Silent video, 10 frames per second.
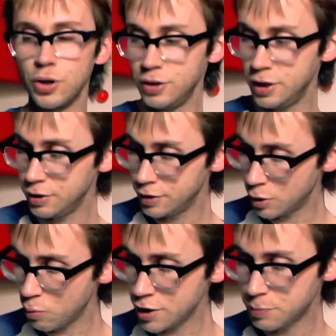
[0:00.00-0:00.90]
And
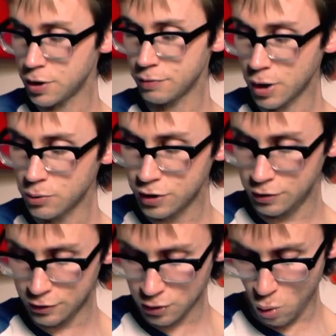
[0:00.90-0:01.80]
the arrangement of notes
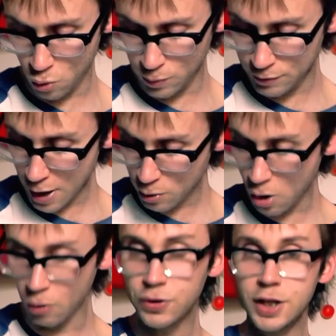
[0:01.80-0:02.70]
in this chord, we've now
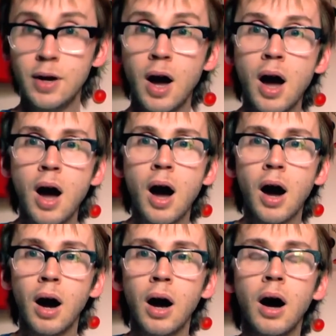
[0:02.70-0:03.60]
got the
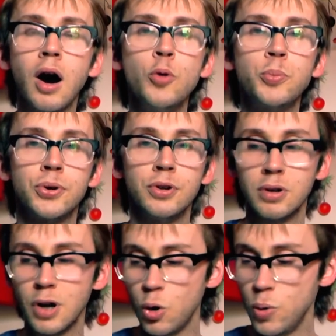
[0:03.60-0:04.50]

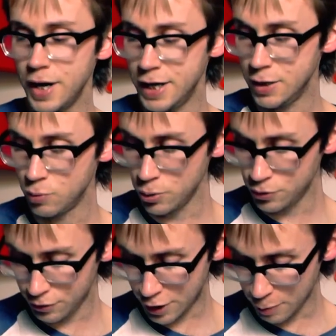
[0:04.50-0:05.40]
open low E
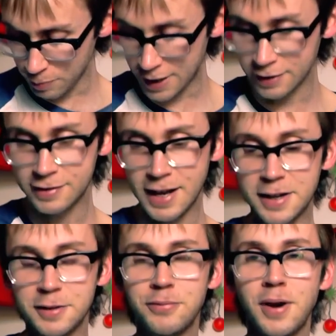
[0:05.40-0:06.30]
root, then I'm playing the
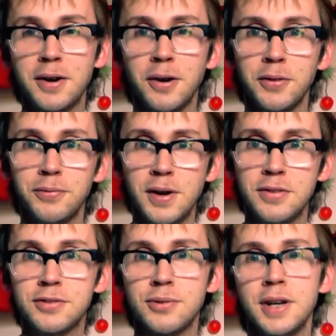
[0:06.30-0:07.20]
second fret on the
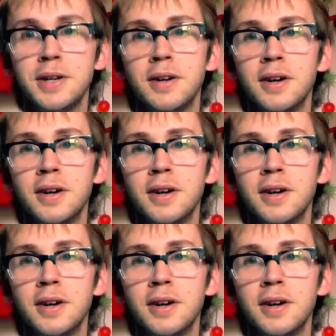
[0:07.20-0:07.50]
fifth string,